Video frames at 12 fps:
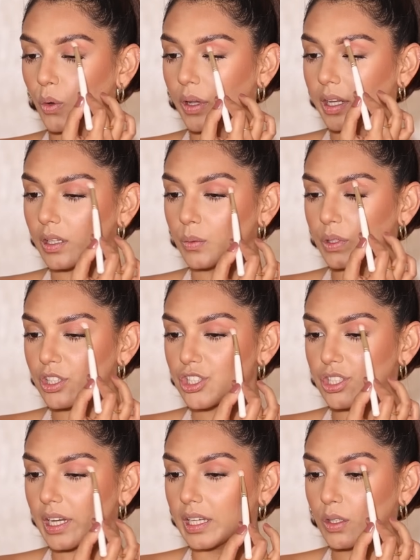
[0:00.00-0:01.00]
going in with
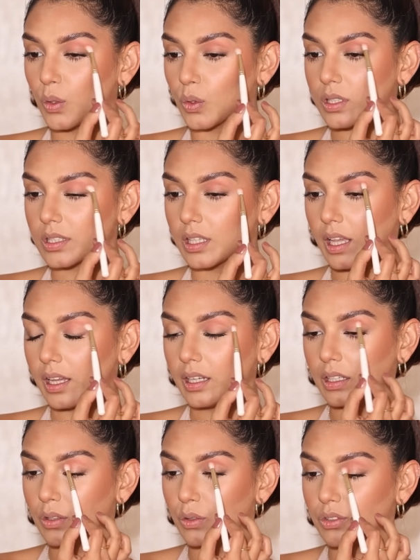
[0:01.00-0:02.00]
shade
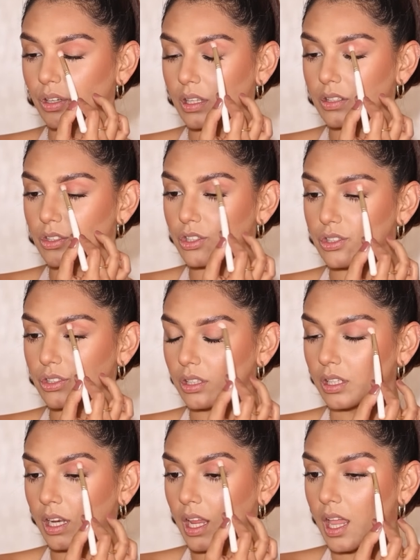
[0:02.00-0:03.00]
Coastline to
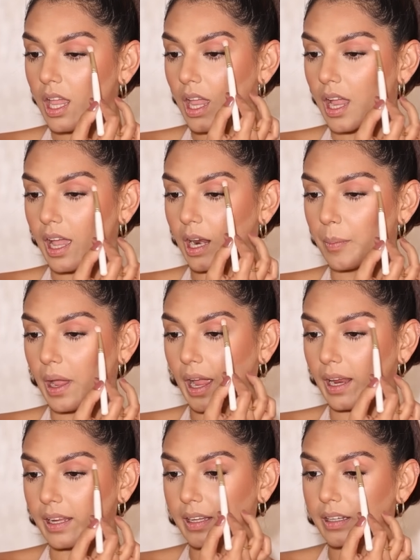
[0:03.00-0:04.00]
transition, and I'm
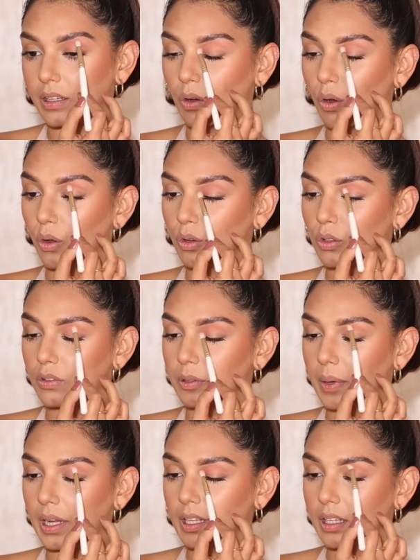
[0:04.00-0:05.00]
adding it all over
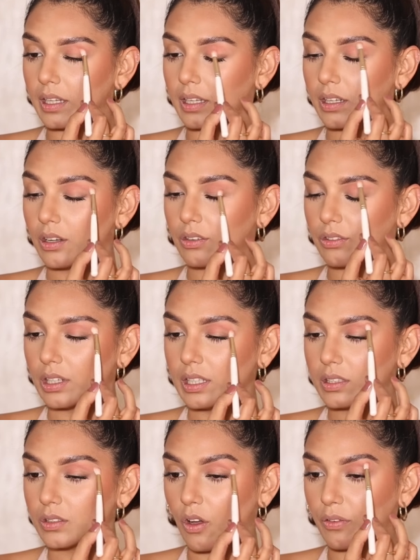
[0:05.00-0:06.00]
my lid,
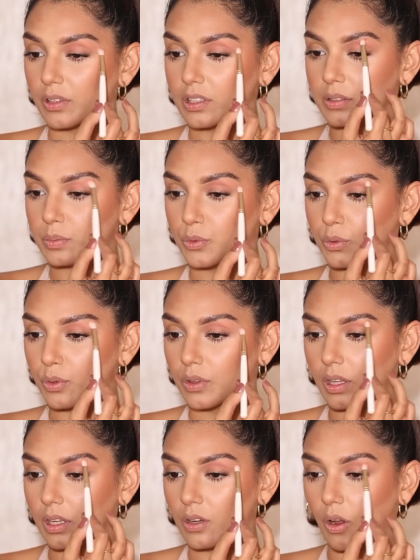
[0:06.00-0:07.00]
really soft and
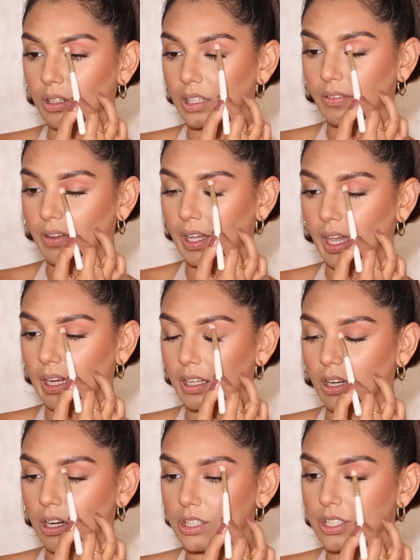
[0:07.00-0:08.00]
smooth, not giving
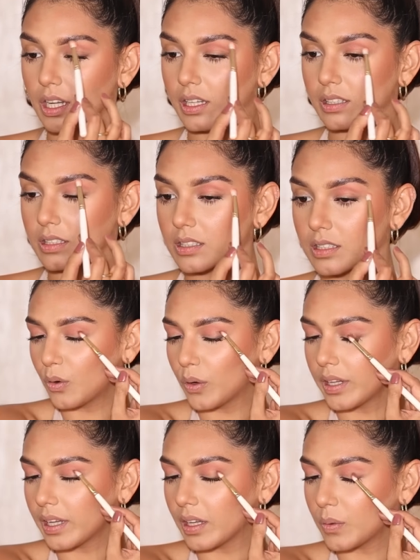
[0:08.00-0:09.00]
any harsh lines. I'm
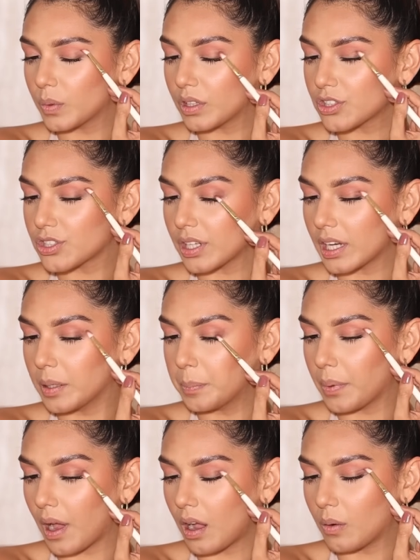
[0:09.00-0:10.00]
going in with the
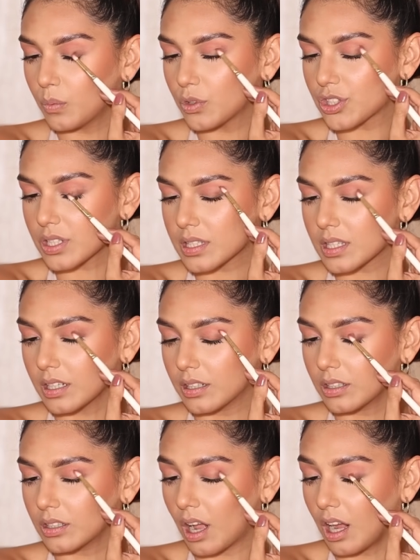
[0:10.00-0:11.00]
shade Balm, which is
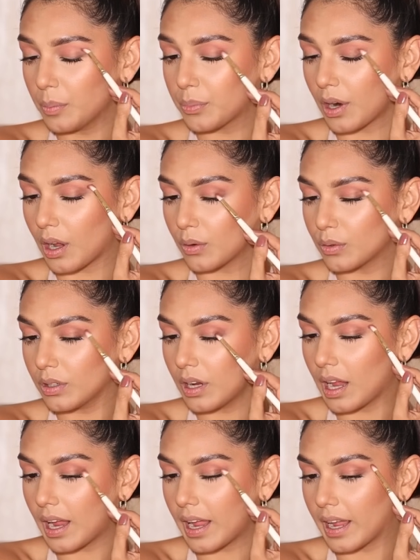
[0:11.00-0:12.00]
a dark brown,
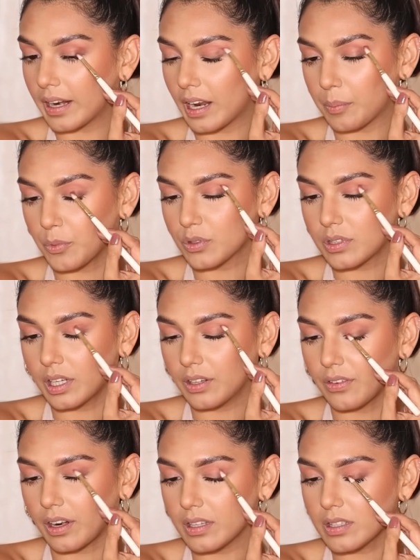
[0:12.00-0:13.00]
and I'm using
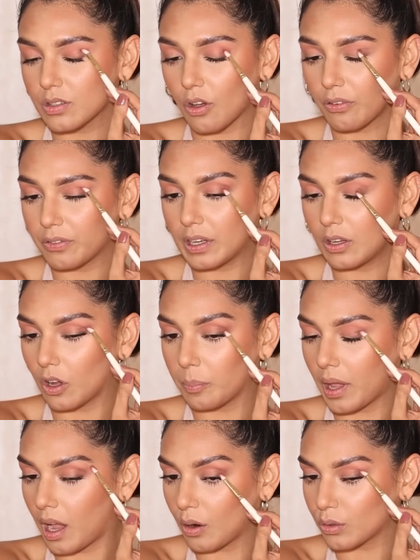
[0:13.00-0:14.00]
it very softly on
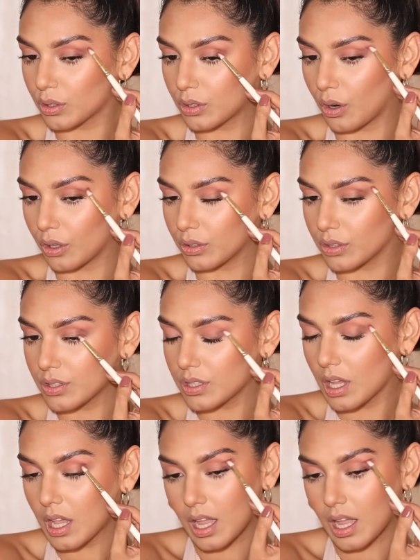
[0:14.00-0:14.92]
my outer corners